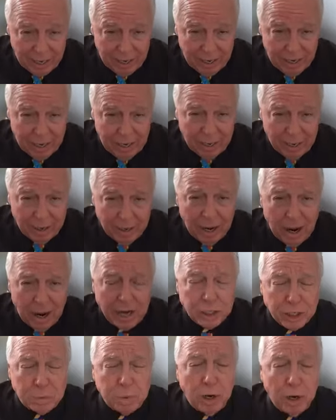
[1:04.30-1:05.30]

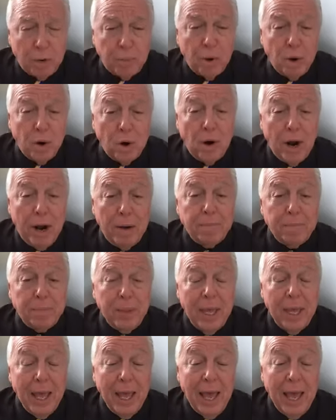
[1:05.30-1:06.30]
hospital program,
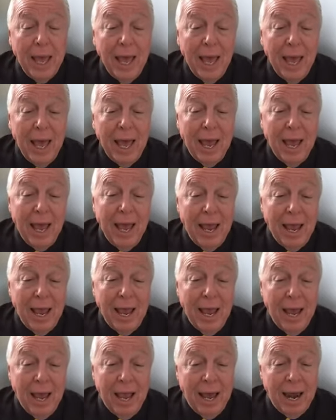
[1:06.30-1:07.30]

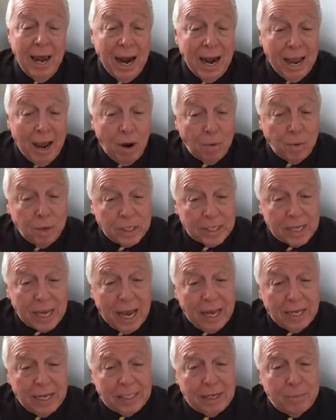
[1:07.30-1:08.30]
and I always
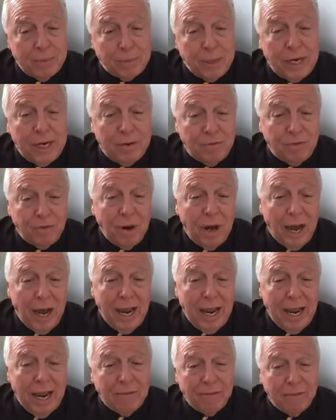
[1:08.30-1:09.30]
had something to fly
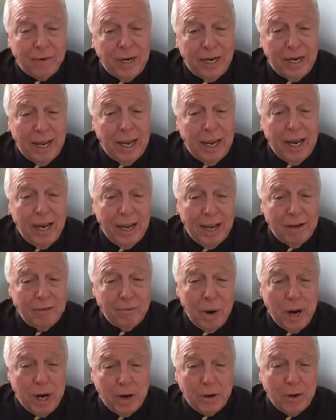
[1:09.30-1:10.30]
every day of
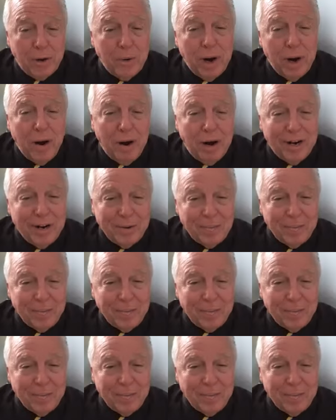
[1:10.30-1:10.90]
my career.